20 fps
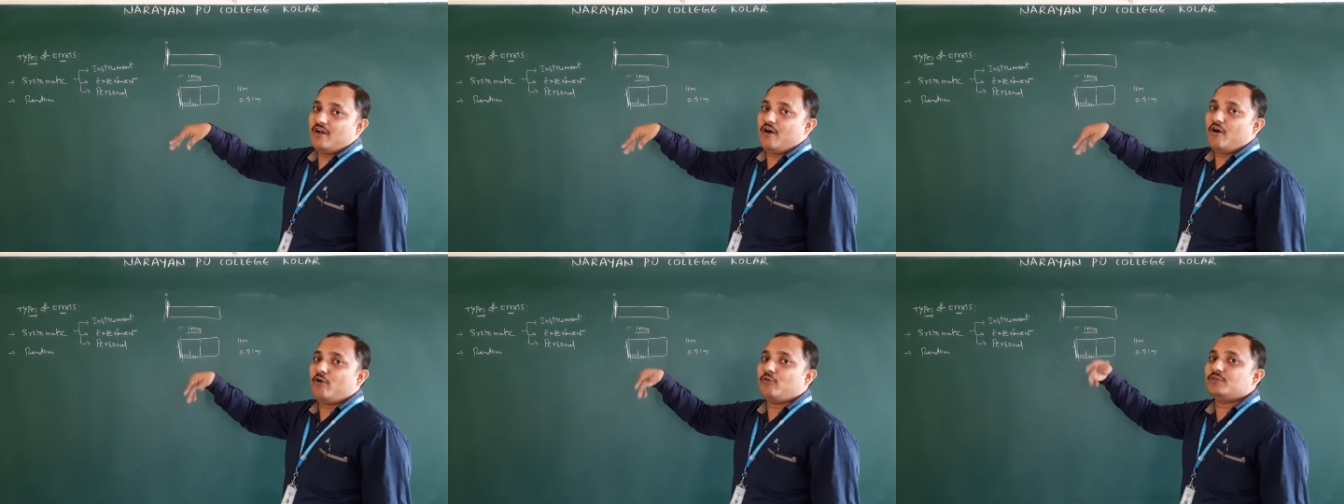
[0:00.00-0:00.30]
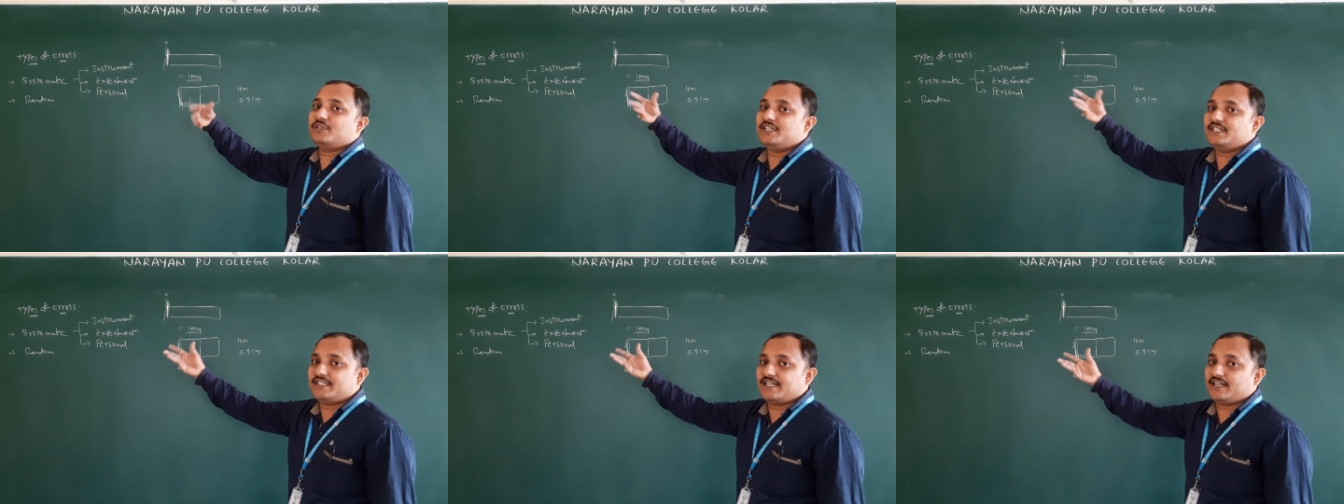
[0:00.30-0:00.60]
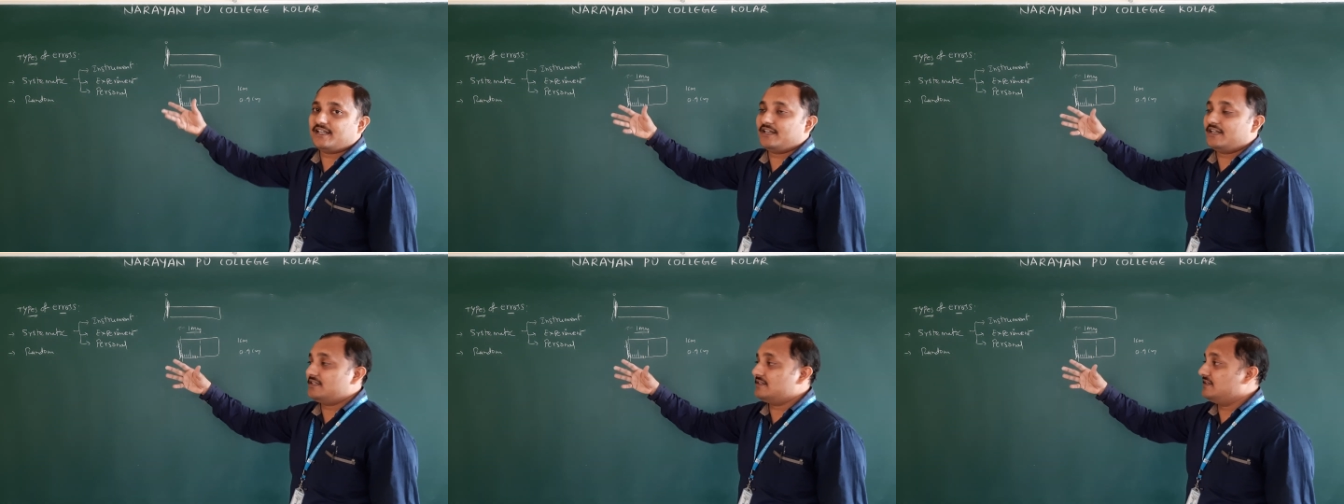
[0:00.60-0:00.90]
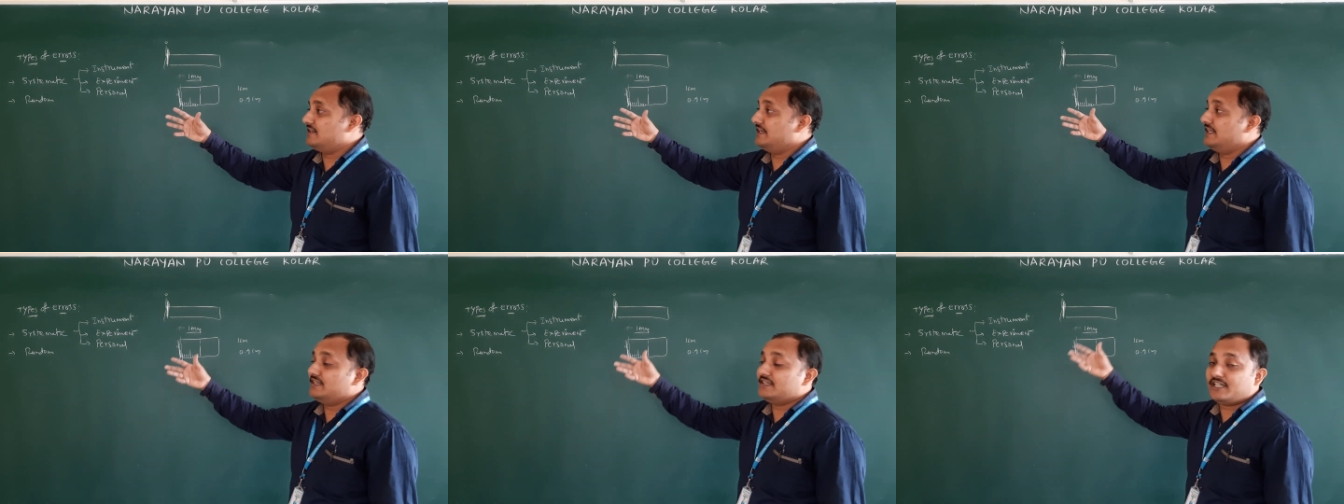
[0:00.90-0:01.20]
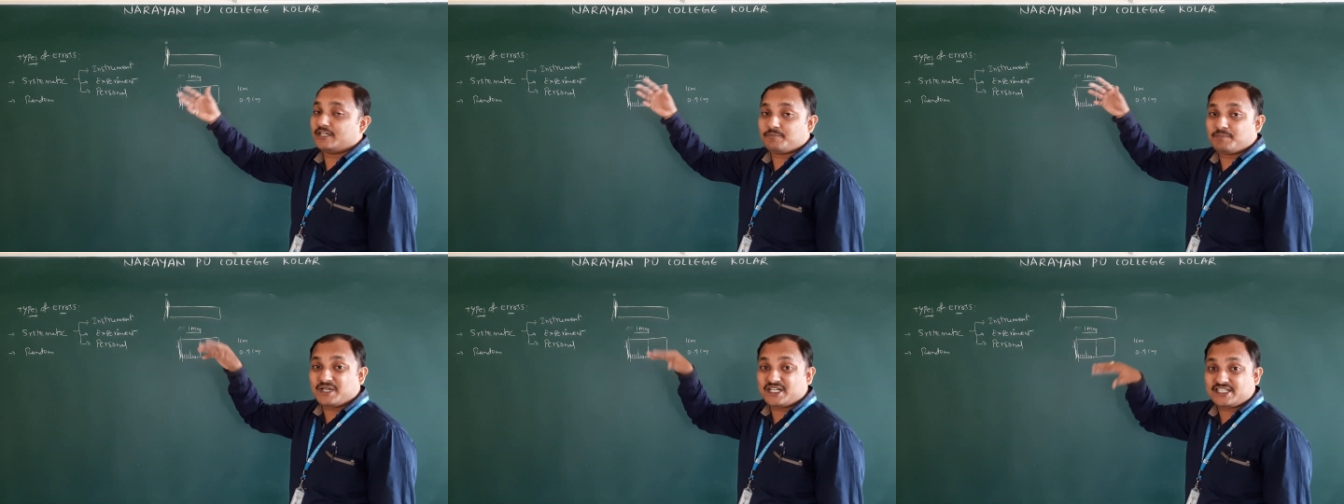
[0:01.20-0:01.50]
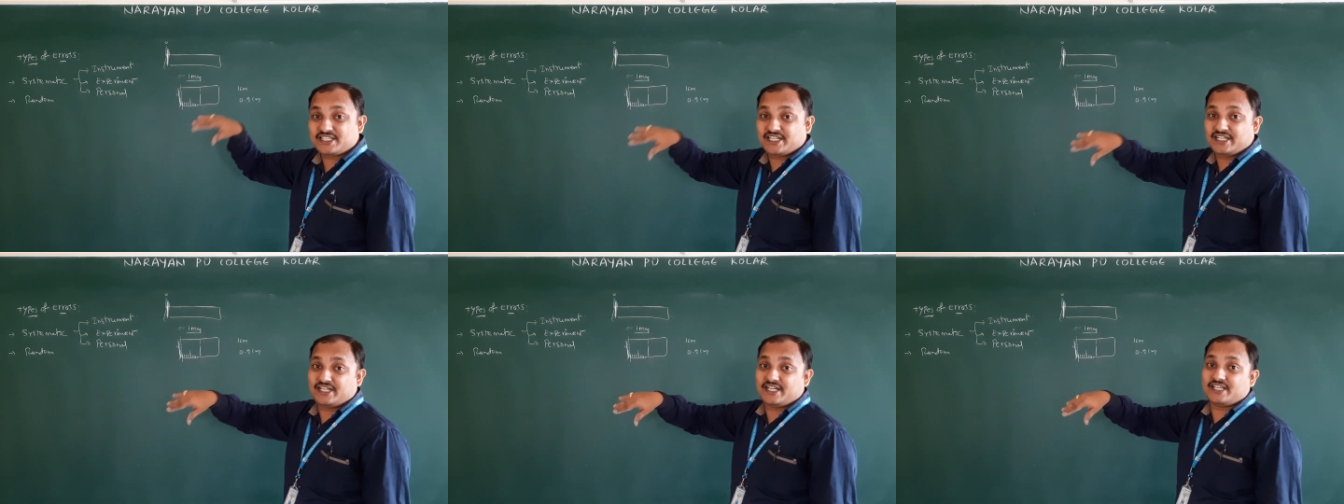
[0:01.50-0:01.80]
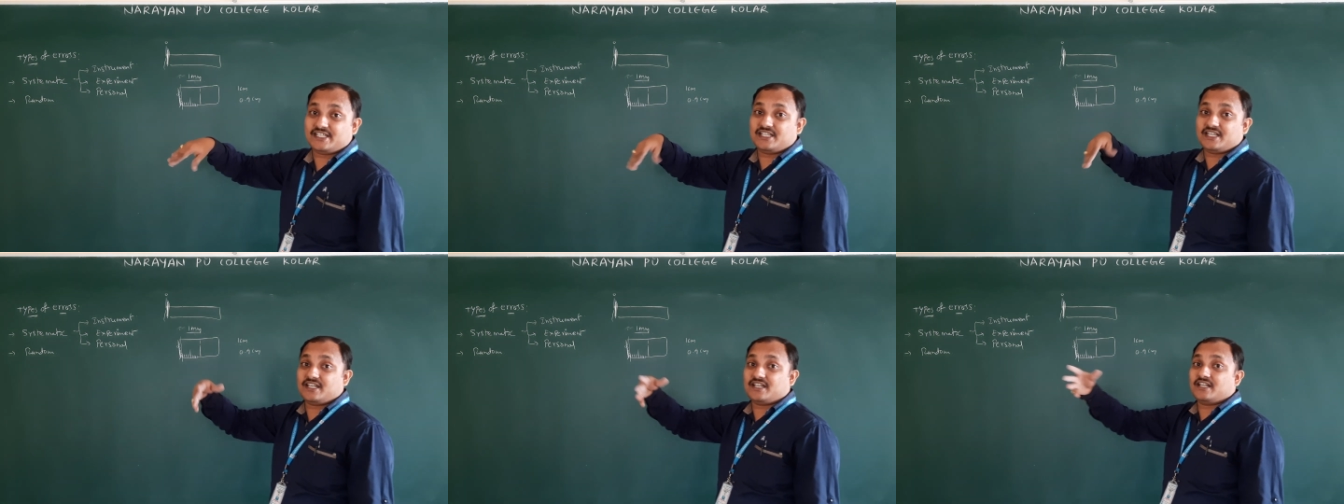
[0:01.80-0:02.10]
how these errors in the
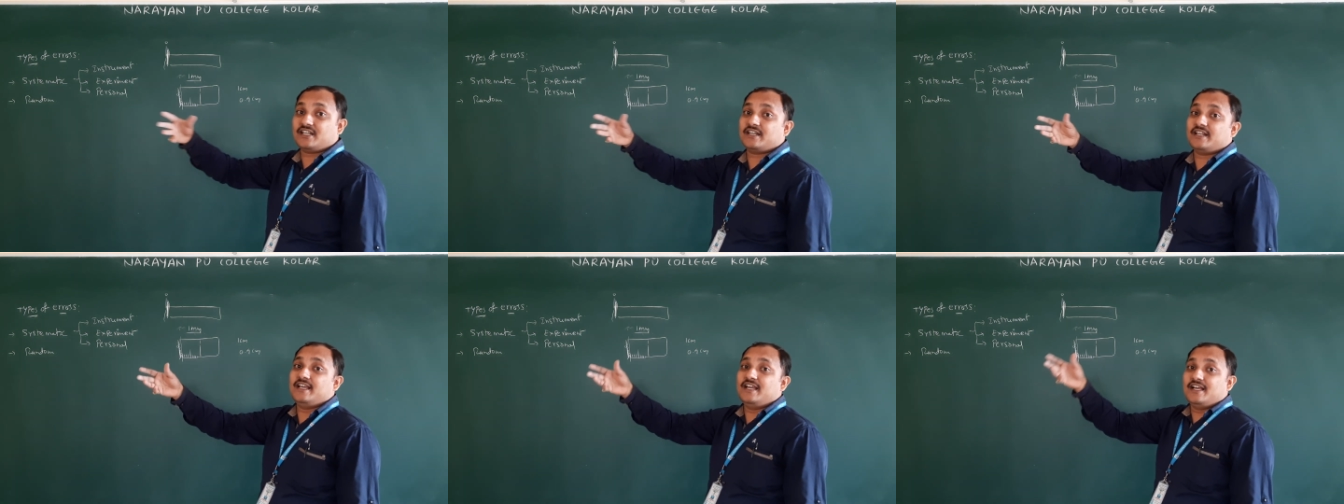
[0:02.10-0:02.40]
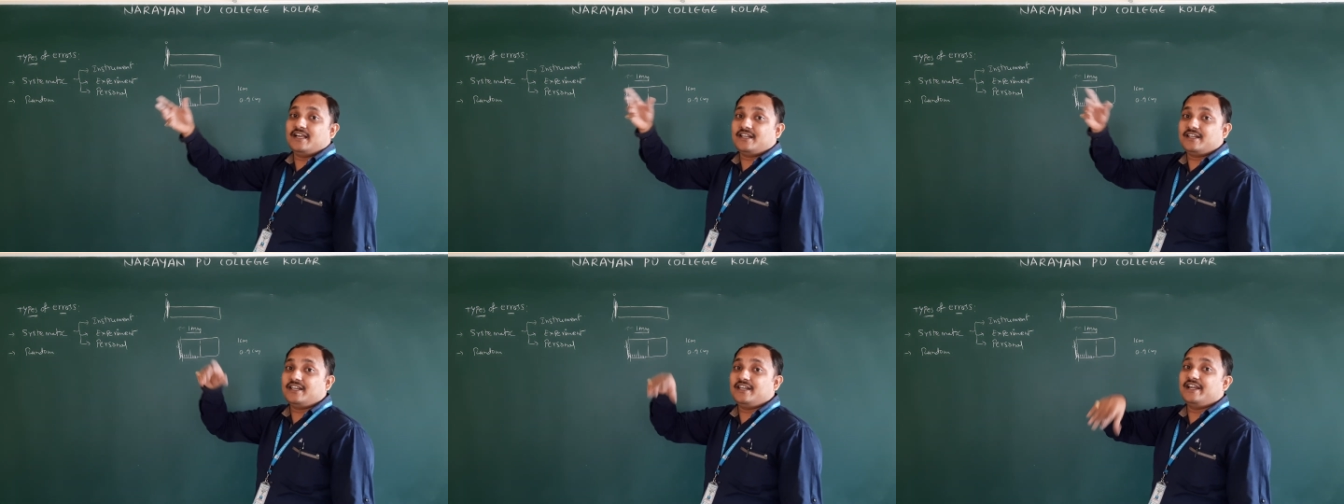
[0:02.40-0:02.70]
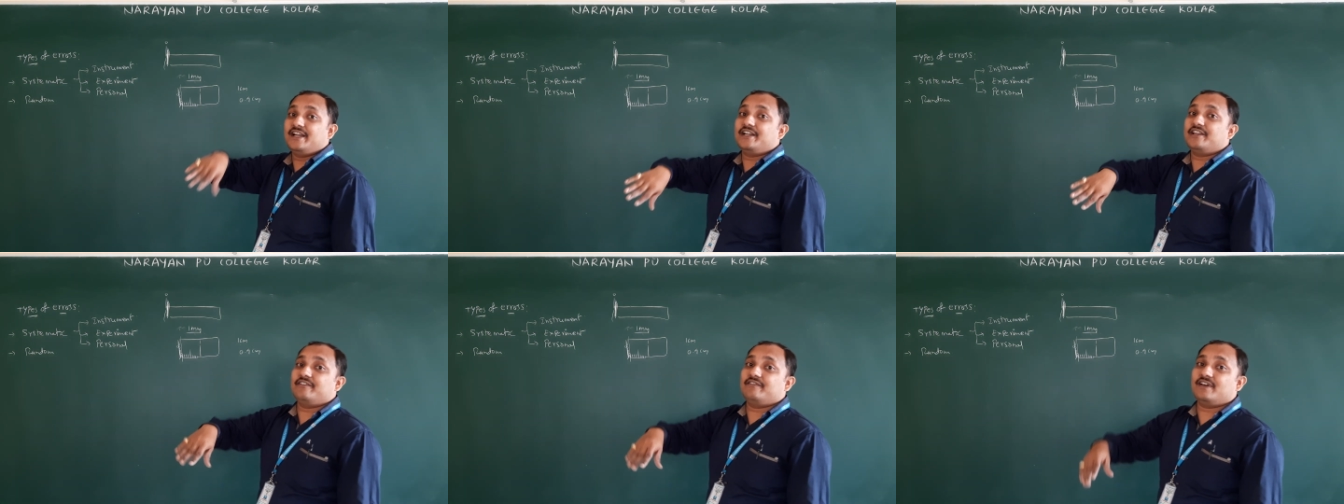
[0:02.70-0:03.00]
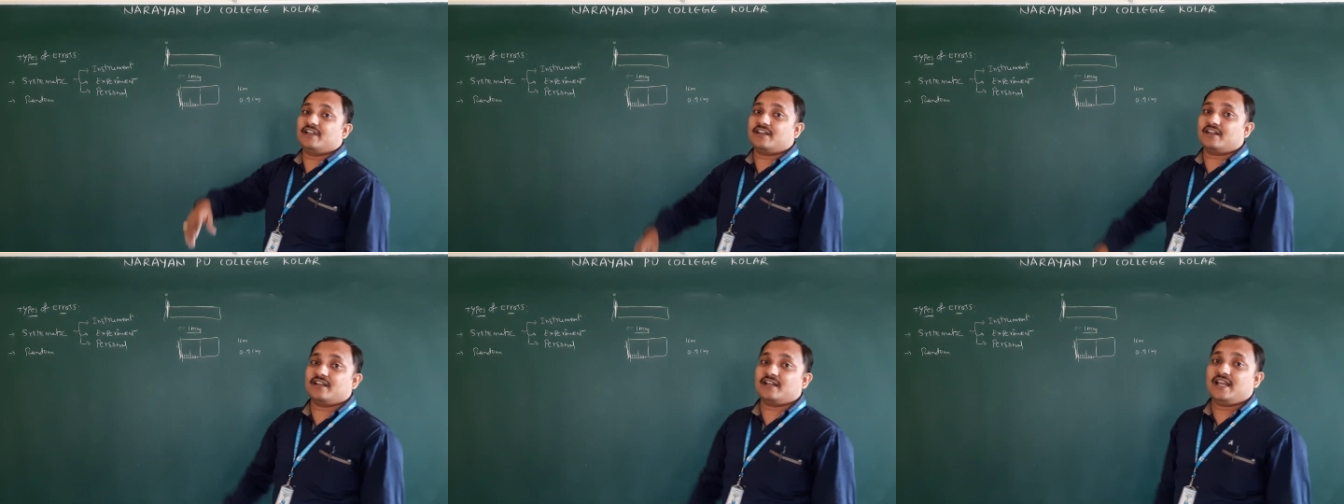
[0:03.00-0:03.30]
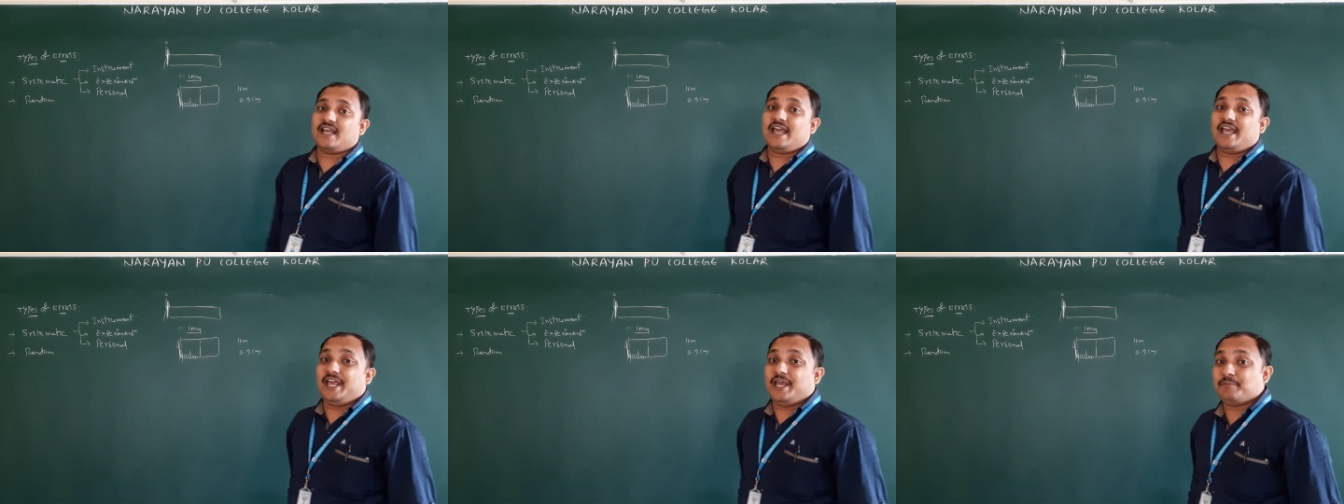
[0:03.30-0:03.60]
percentage error, relative error,